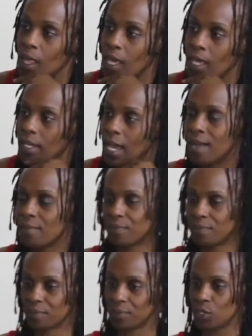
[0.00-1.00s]
And
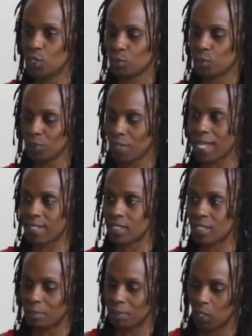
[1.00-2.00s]
you will not
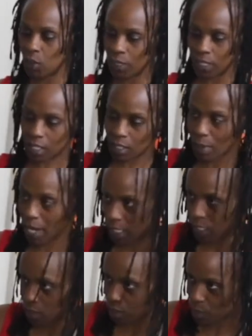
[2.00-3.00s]
see me on
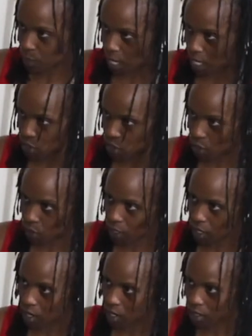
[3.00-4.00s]
anybody else's page going
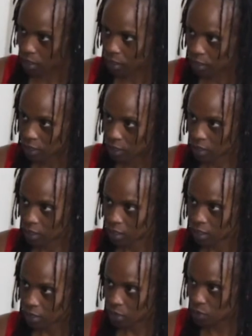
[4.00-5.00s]
hard.
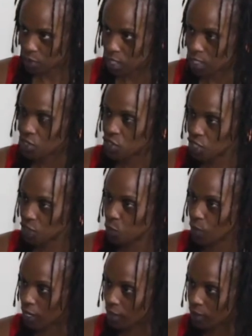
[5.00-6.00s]
You see this shit
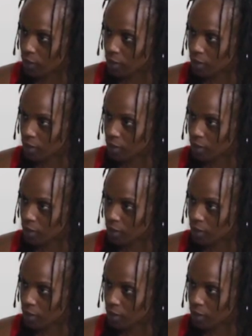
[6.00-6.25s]
where?